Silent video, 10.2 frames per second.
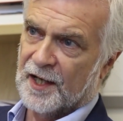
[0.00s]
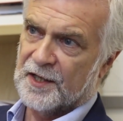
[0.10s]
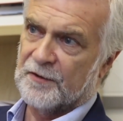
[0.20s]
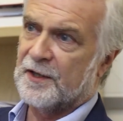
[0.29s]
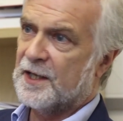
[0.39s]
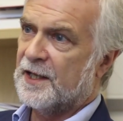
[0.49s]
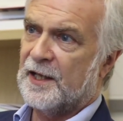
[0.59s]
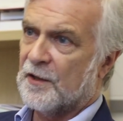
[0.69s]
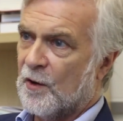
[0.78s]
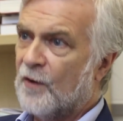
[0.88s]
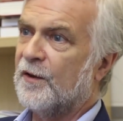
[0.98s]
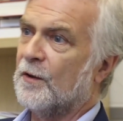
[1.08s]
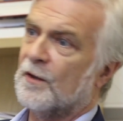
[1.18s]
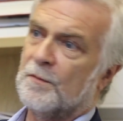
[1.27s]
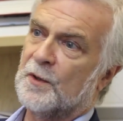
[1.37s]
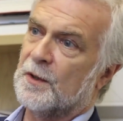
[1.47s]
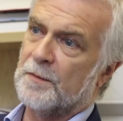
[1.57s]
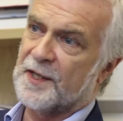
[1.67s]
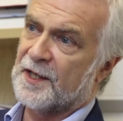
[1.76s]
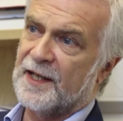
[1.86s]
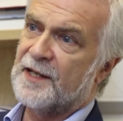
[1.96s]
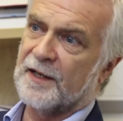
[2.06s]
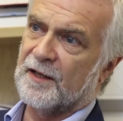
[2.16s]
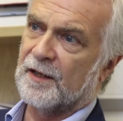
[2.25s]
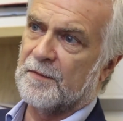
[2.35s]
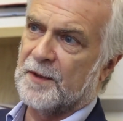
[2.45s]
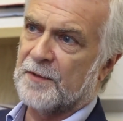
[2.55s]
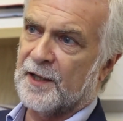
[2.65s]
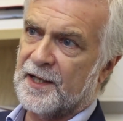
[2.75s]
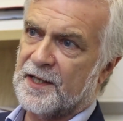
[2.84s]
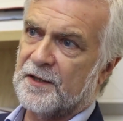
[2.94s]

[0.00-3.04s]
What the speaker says: So we're going to need an awful lot more besides a carbon price